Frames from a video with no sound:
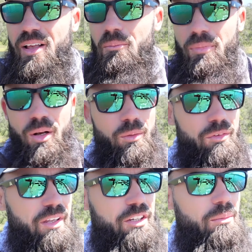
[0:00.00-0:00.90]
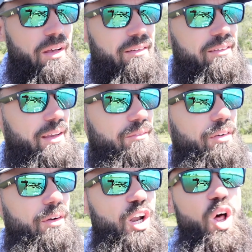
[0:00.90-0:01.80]
metals, they should be able to see them
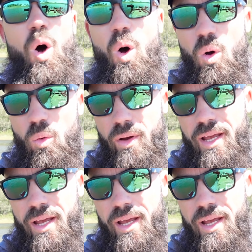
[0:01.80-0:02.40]
for a long way